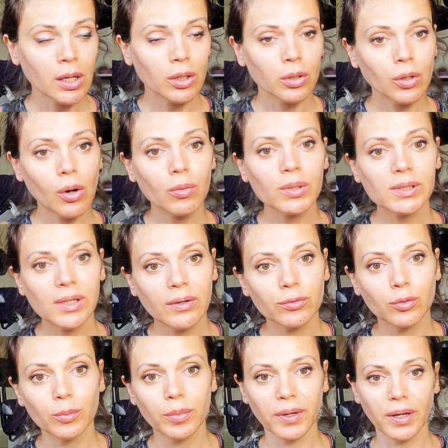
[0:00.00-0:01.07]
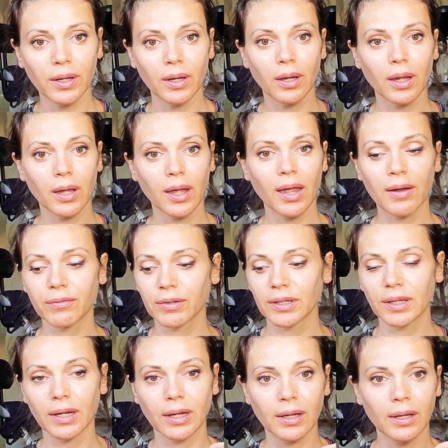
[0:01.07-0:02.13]
You always have to be
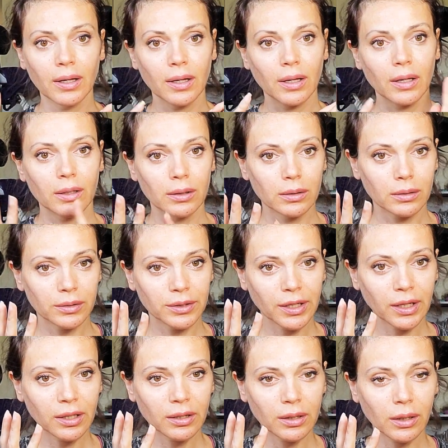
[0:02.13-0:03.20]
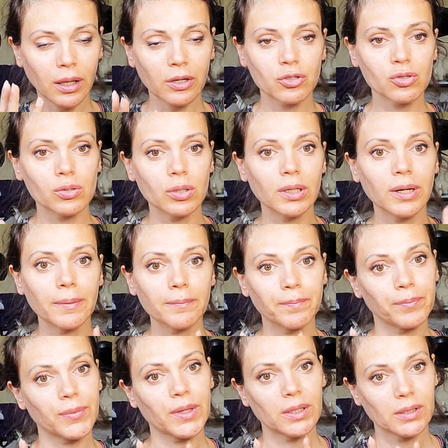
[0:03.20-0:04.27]
everything, learning
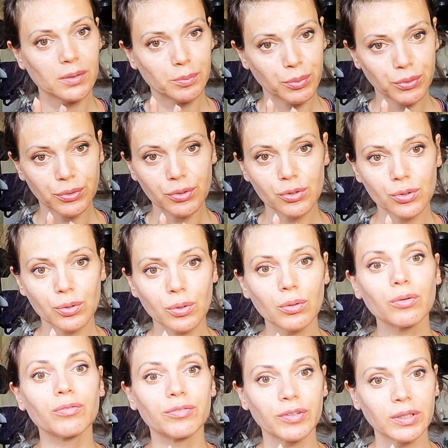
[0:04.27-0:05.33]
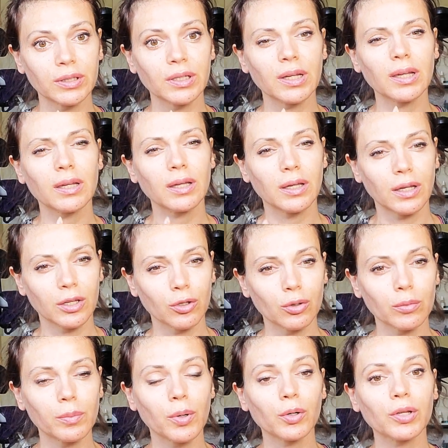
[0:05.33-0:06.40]
intellectually, spiritual, feeling in your
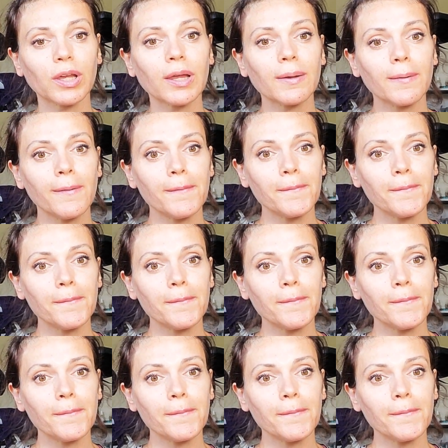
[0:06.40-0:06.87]
body,